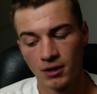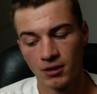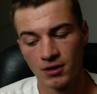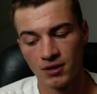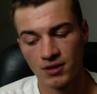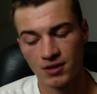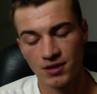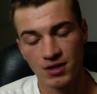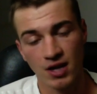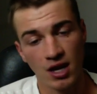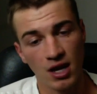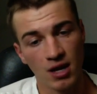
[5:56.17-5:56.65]

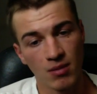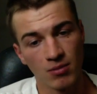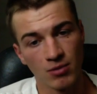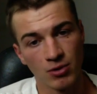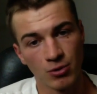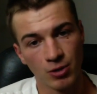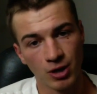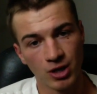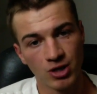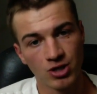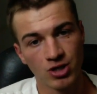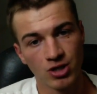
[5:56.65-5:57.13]
same
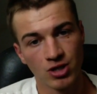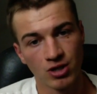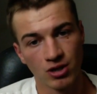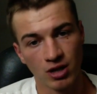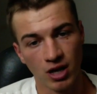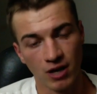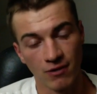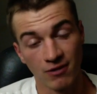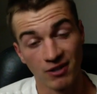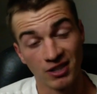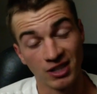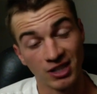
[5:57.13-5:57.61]
direction in
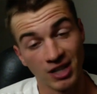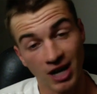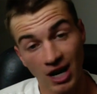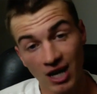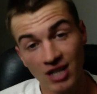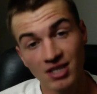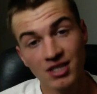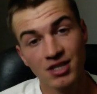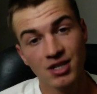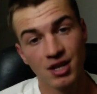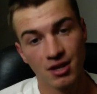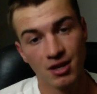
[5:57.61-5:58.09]
life and
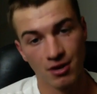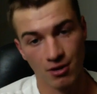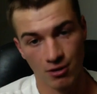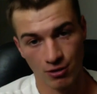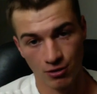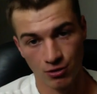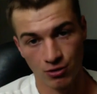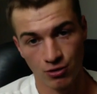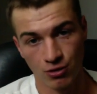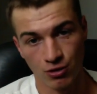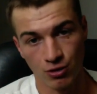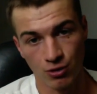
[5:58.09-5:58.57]
God sent
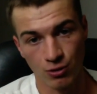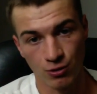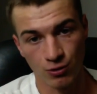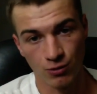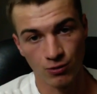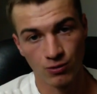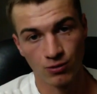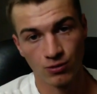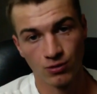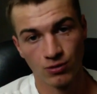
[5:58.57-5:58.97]
her to you,